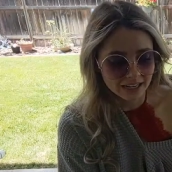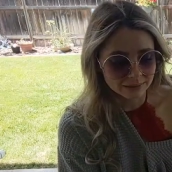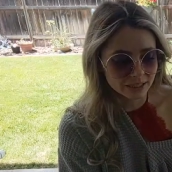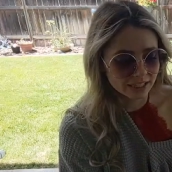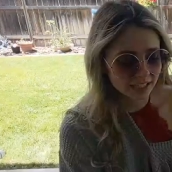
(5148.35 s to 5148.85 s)

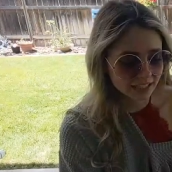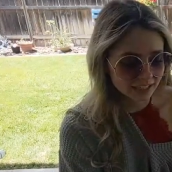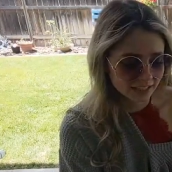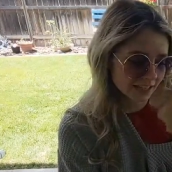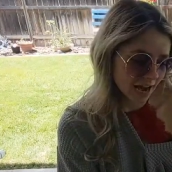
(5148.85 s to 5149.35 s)
I'm gonna
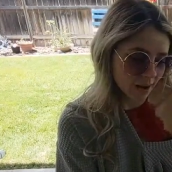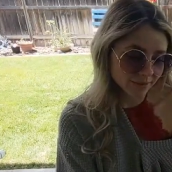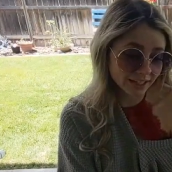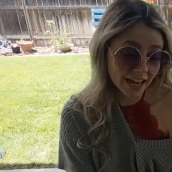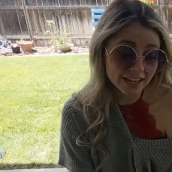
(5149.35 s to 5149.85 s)

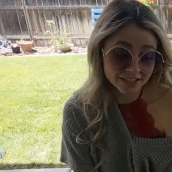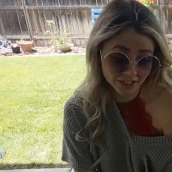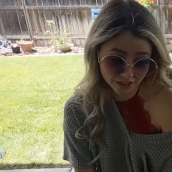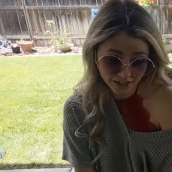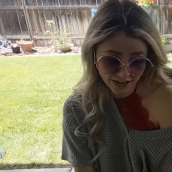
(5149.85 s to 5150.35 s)
I'm gonna end
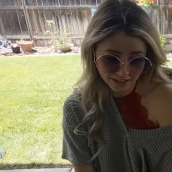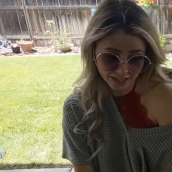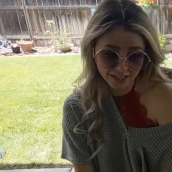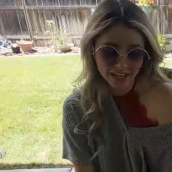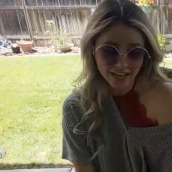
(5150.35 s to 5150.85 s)
here, I
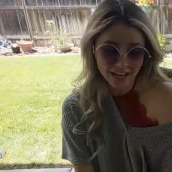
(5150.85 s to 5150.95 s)
think,